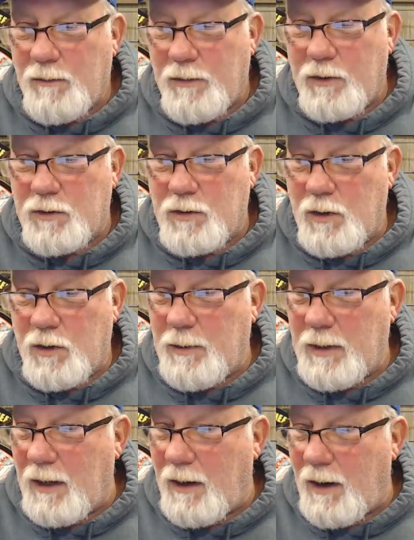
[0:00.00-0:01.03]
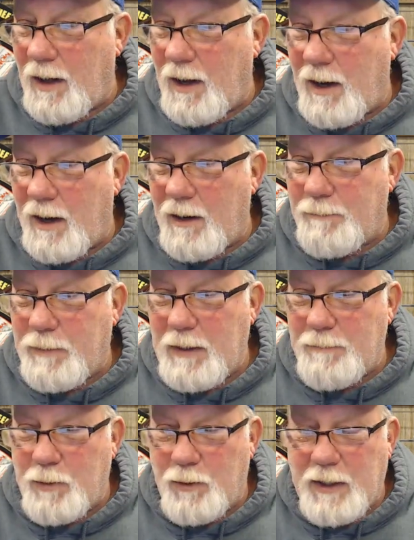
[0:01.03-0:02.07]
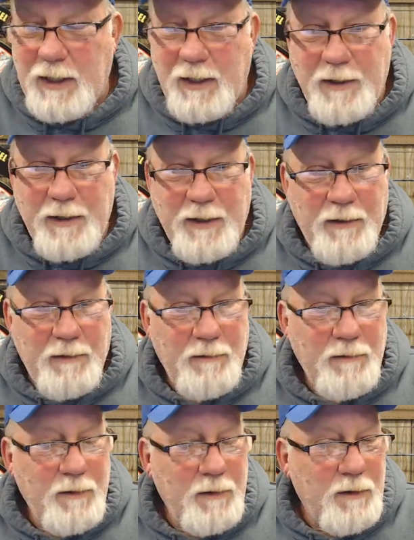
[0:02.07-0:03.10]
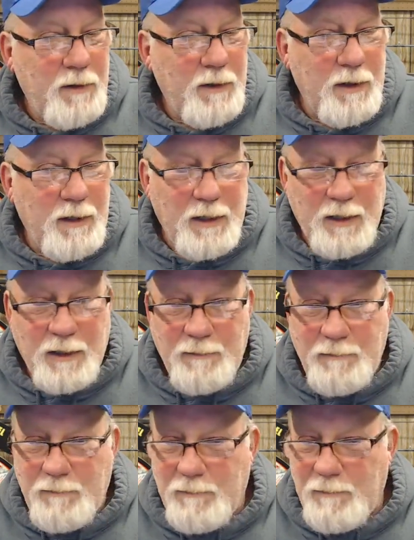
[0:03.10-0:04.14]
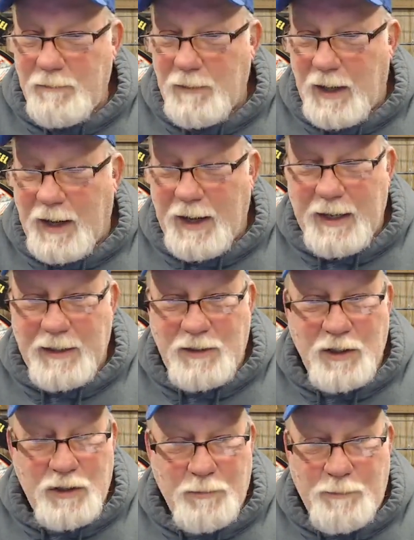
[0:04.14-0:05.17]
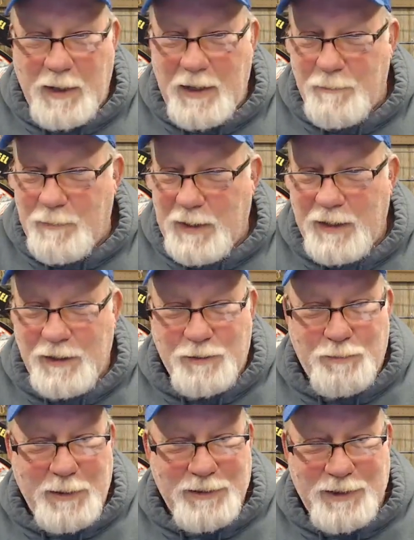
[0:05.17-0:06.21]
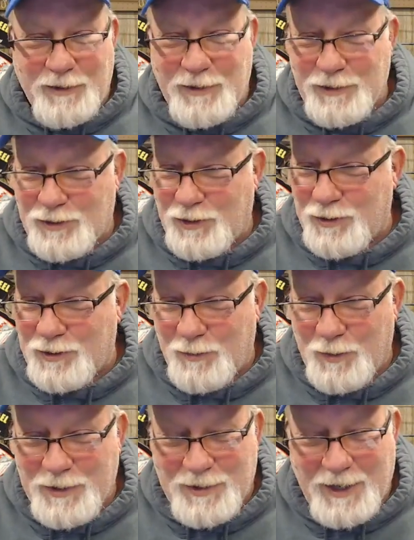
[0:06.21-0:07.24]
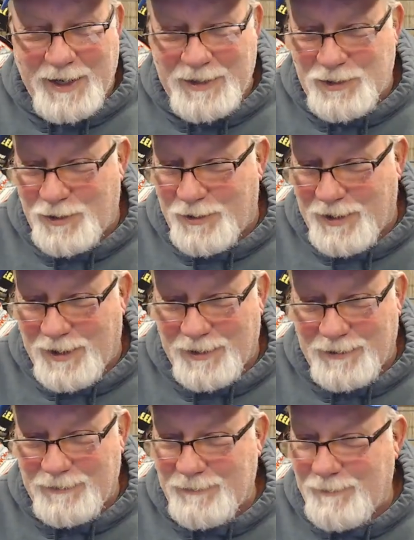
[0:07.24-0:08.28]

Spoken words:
There's going to be a lot of people down there. I anticipate it being as busy this year as it was last year, Doc.